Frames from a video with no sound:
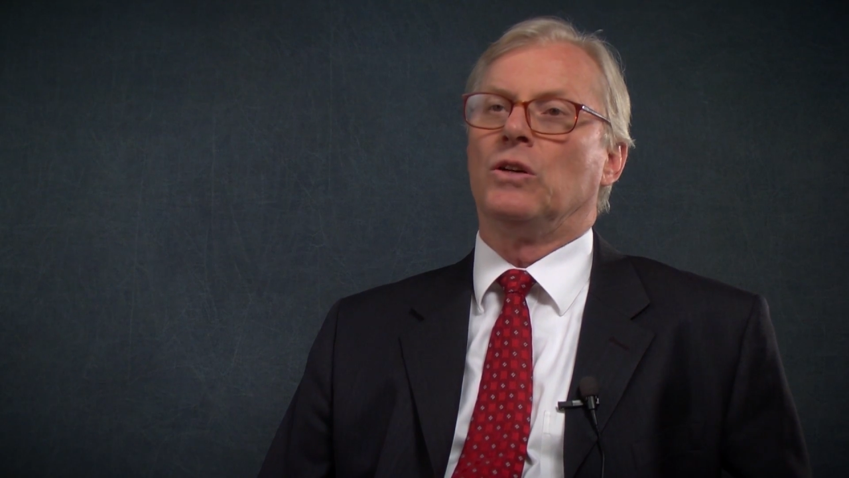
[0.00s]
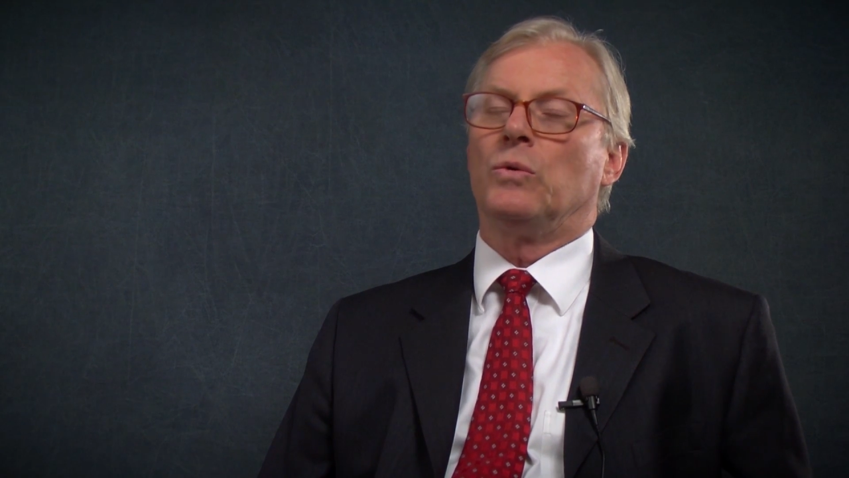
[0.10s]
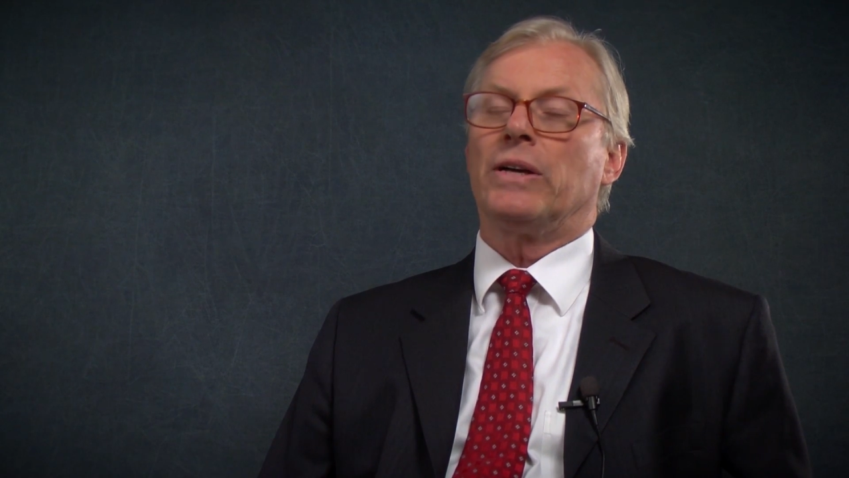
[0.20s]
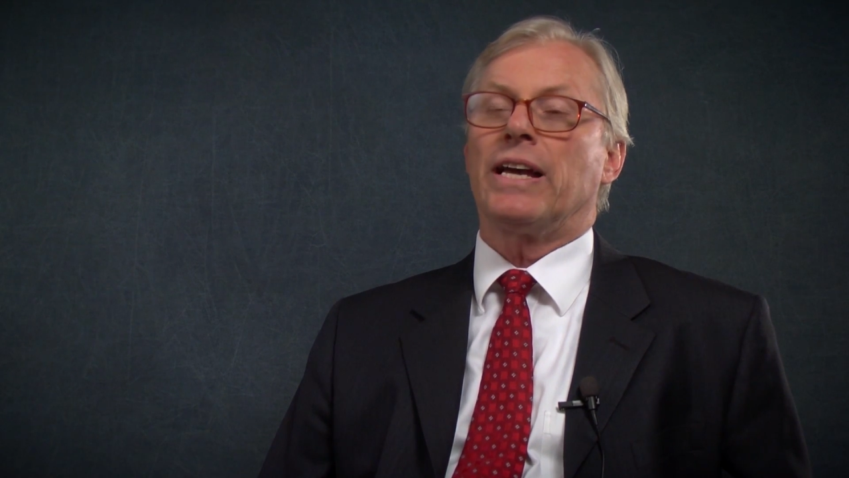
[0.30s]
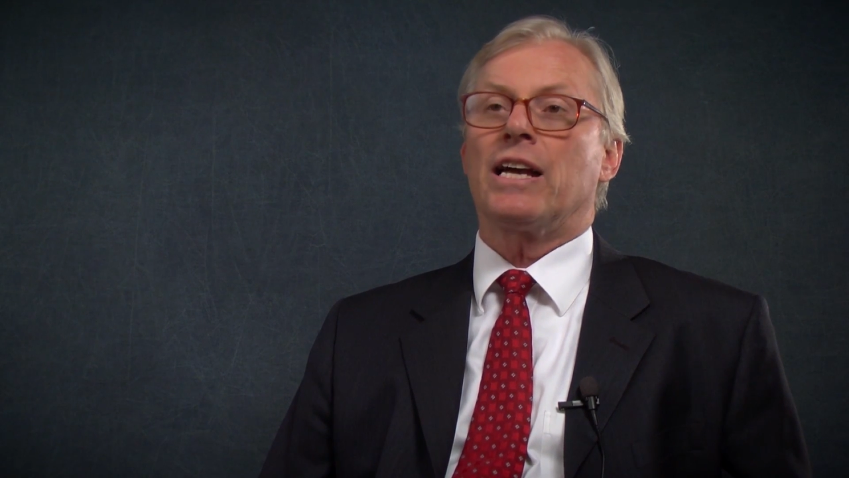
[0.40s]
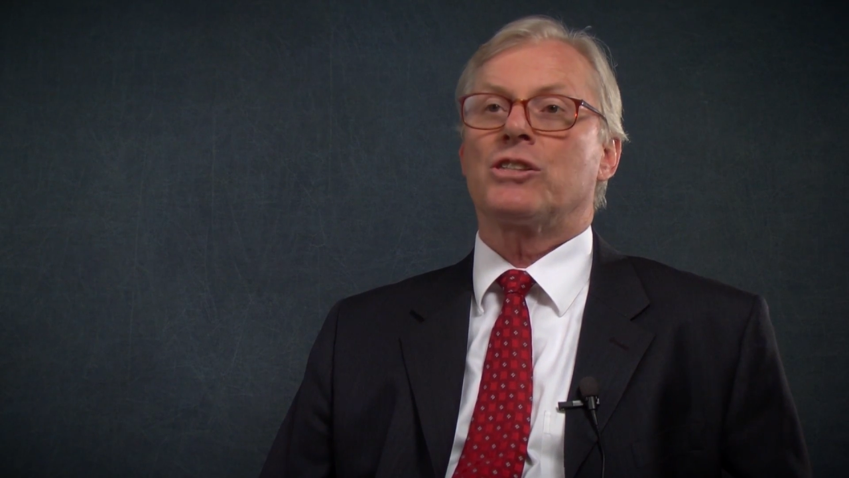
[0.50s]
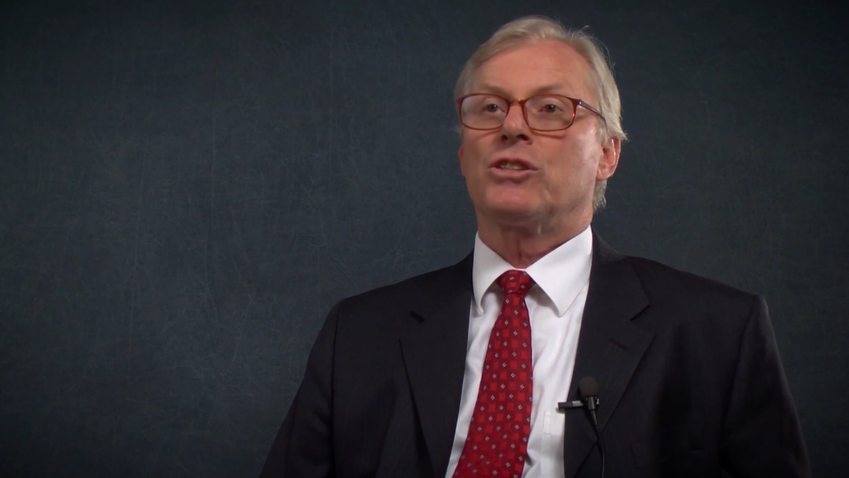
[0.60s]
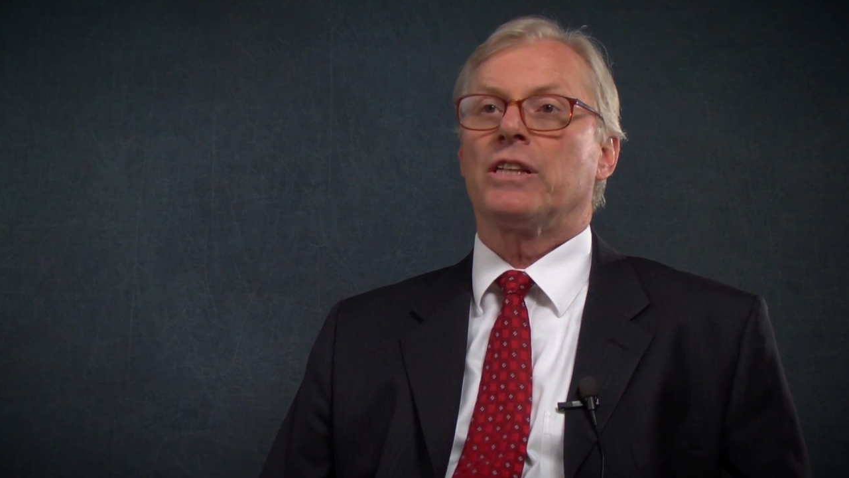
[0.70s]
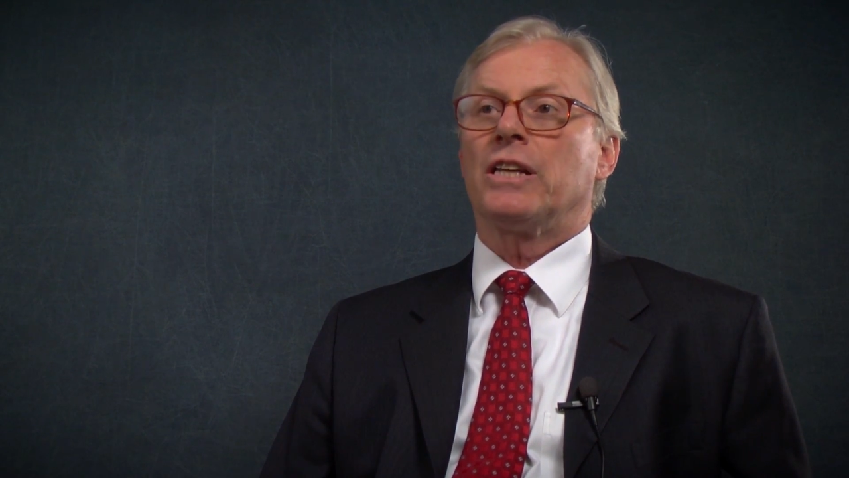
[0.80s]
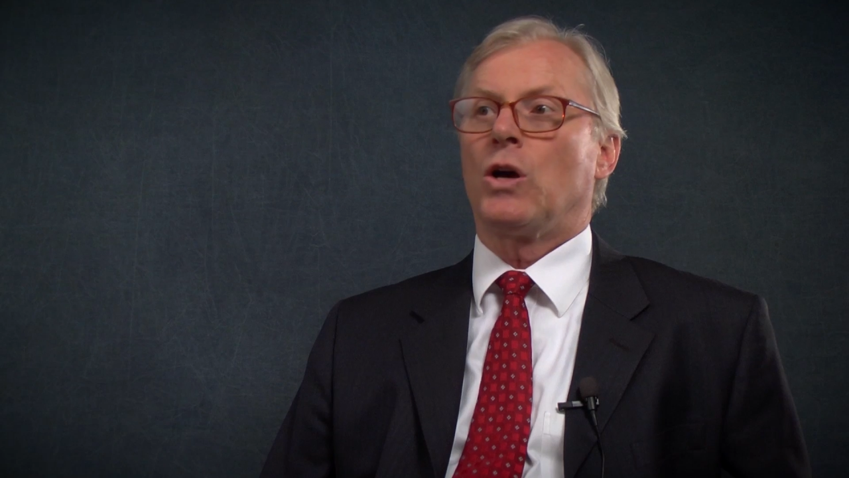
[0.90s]
We
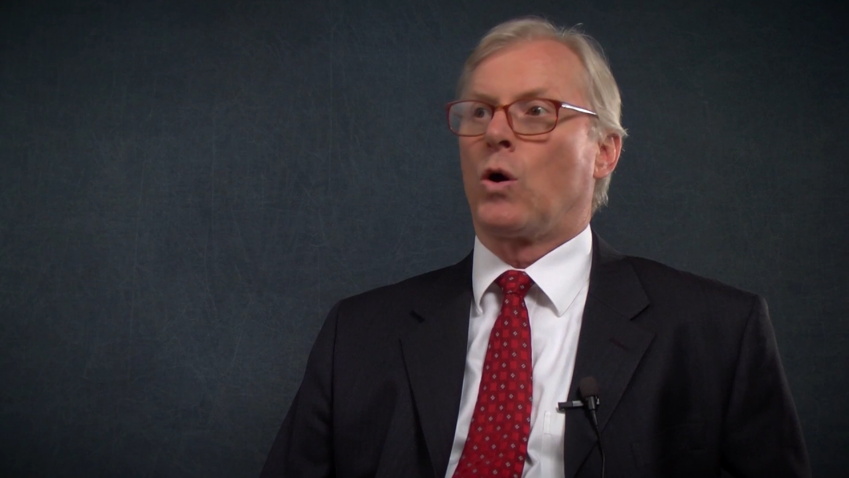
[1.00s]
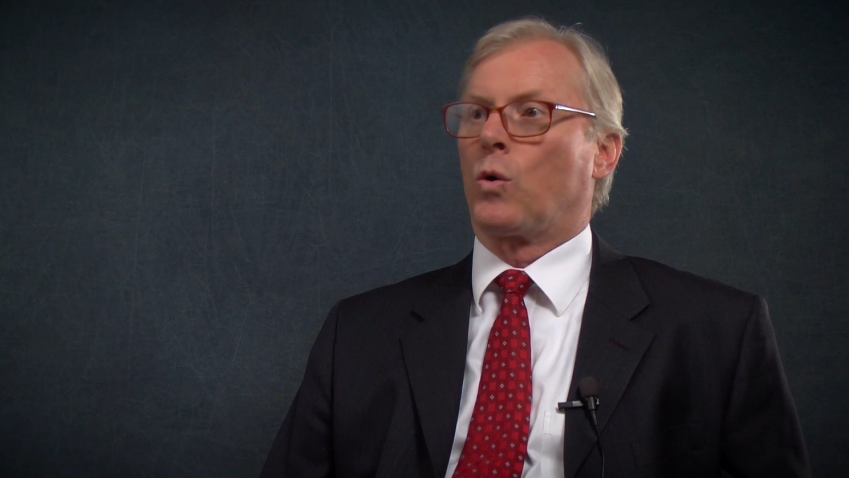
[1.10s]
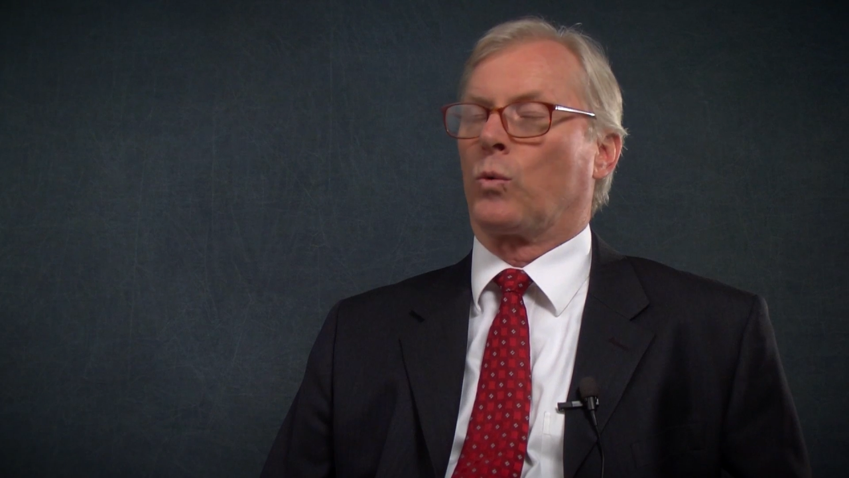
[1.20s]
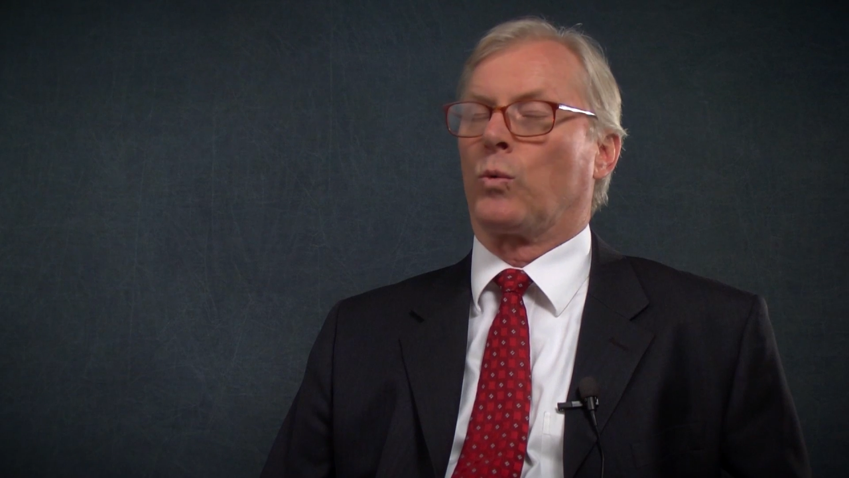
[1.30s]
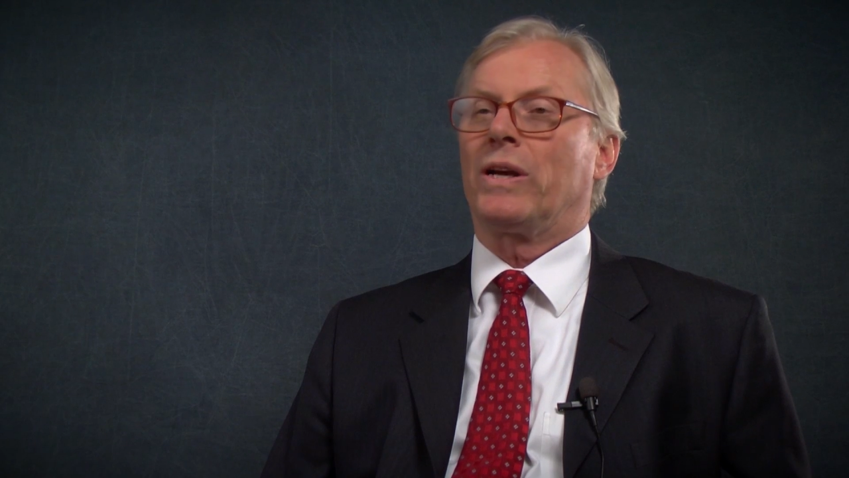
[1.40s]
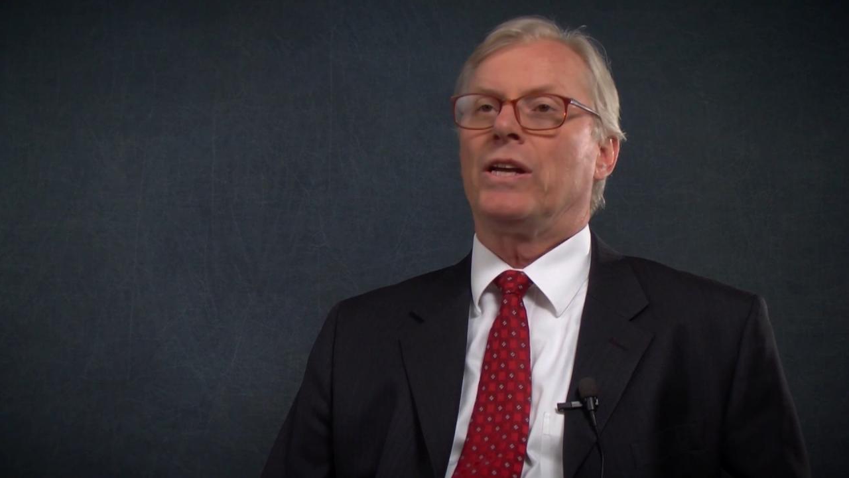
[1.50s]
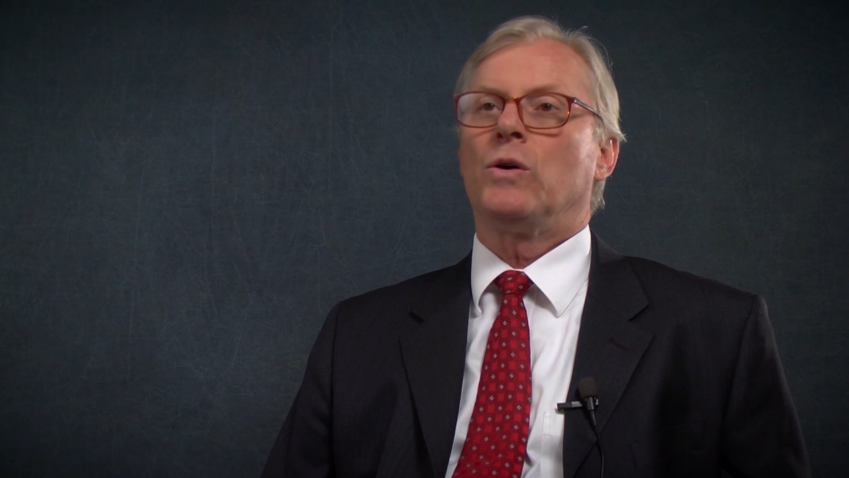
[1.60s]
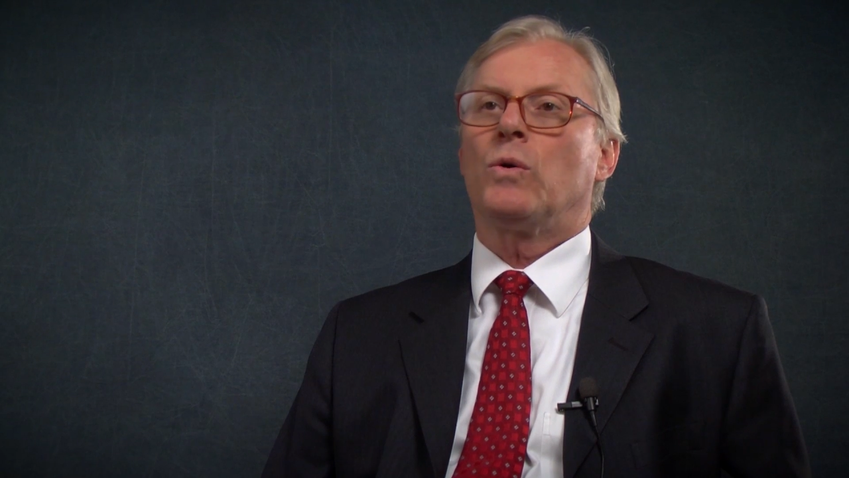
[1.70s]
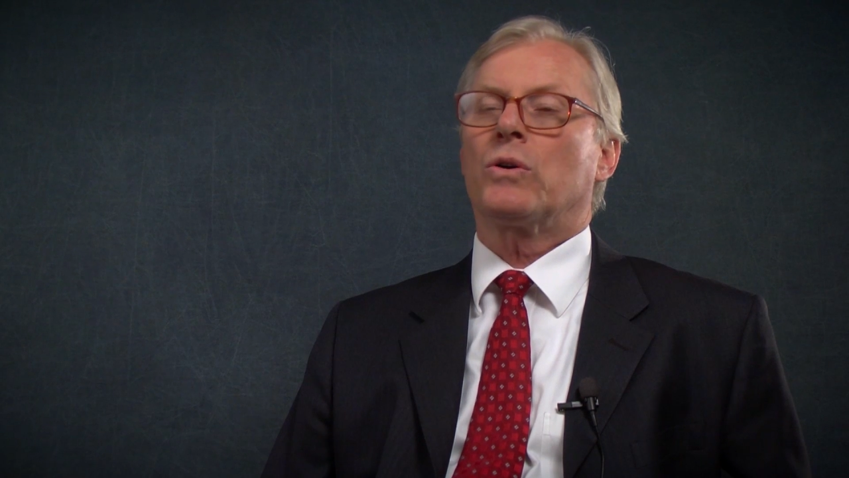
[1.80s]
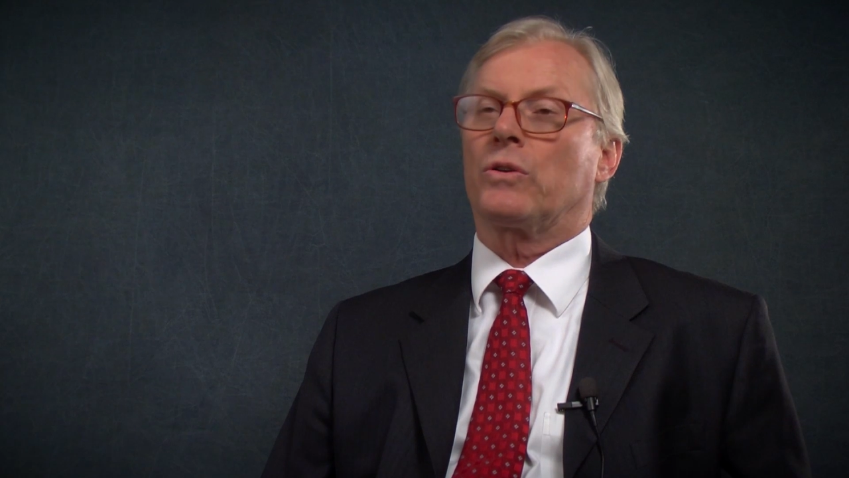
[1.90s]
actually
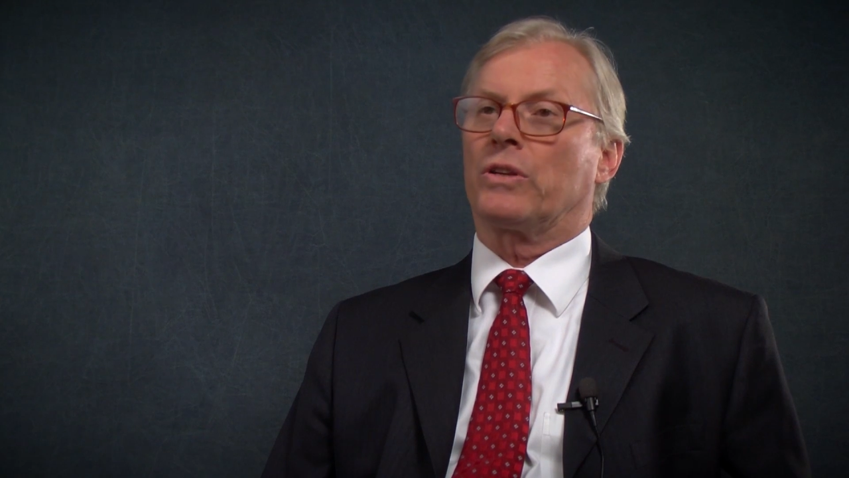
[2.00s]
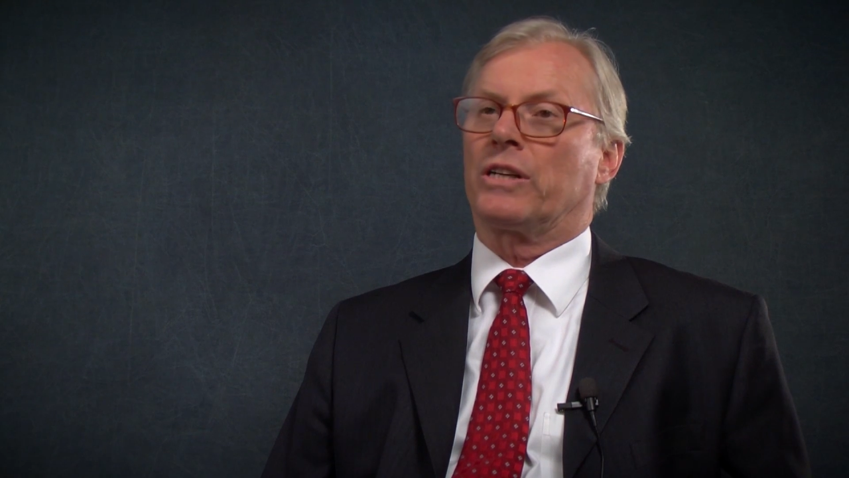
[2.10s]
reorder the